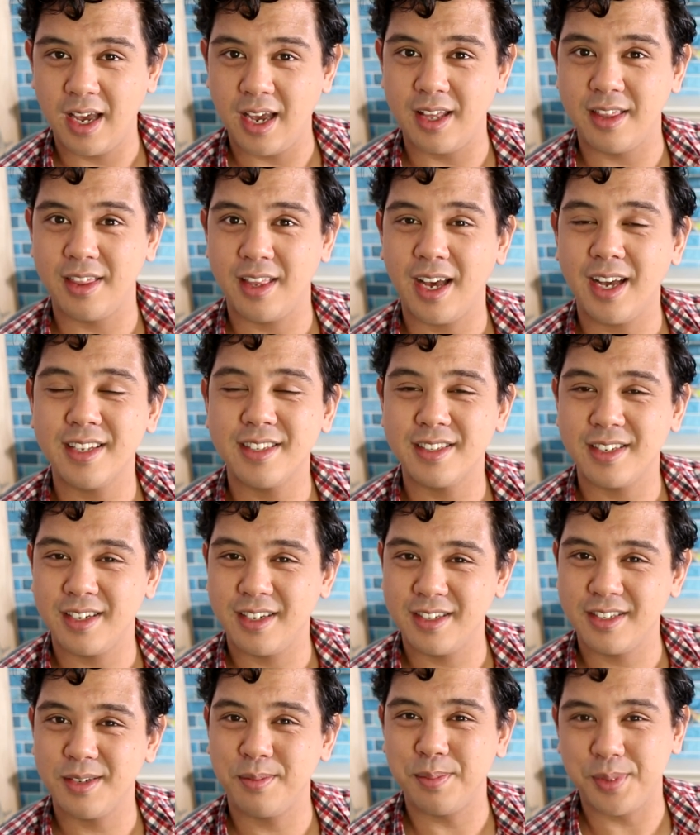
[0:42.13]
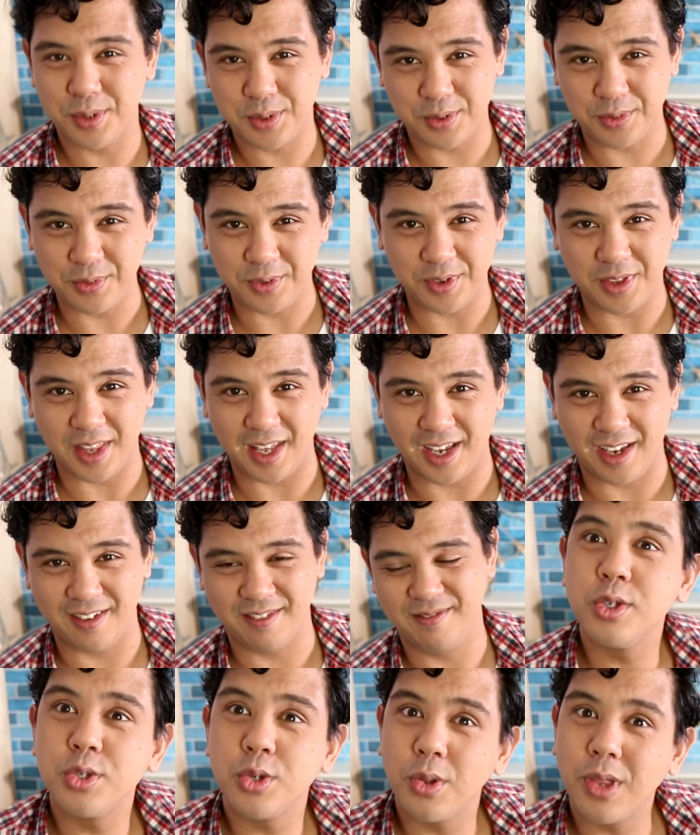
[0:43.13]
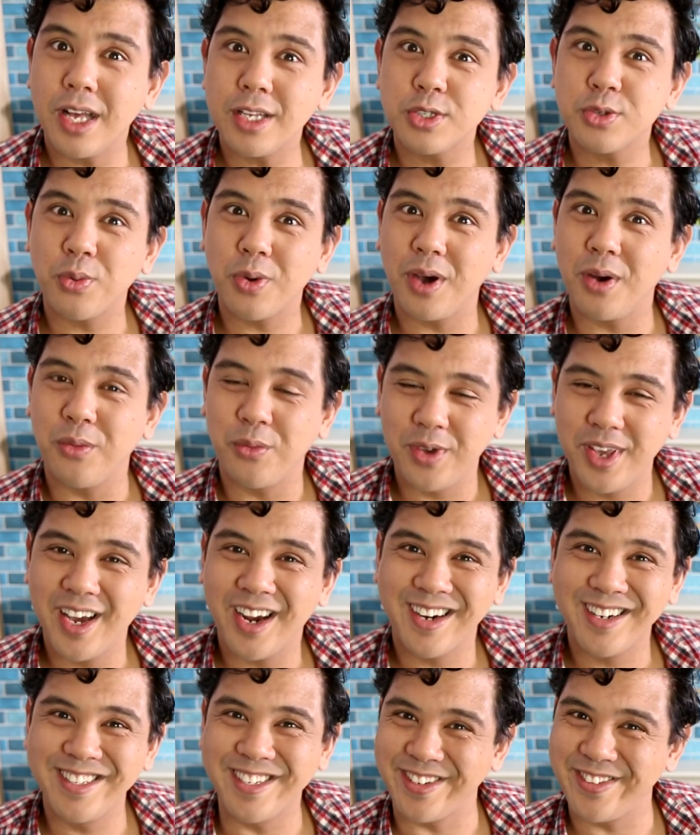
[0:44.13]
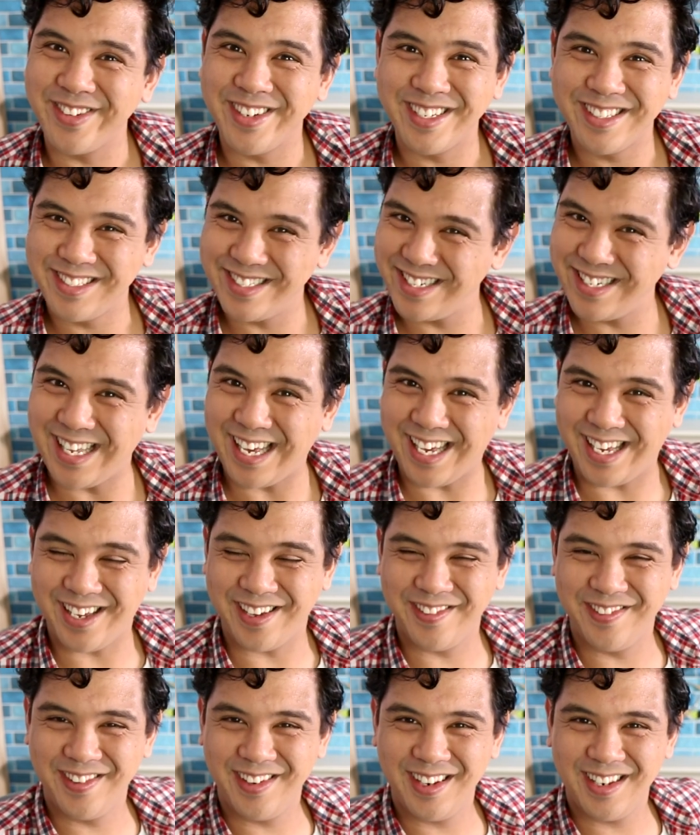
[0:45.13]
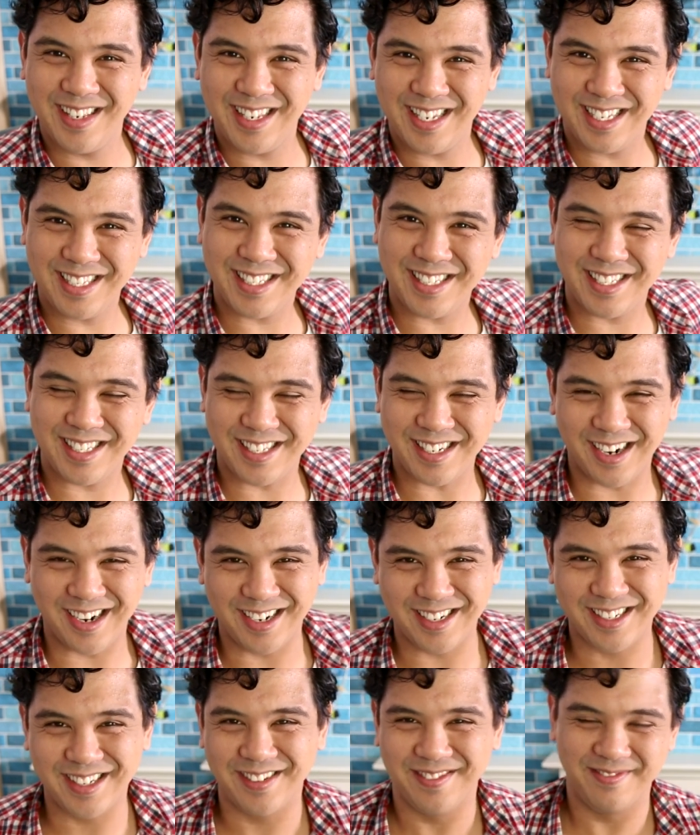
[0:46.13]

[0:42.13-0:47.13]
And that is a beautiful thing. So that's what we are doing today. Let's start.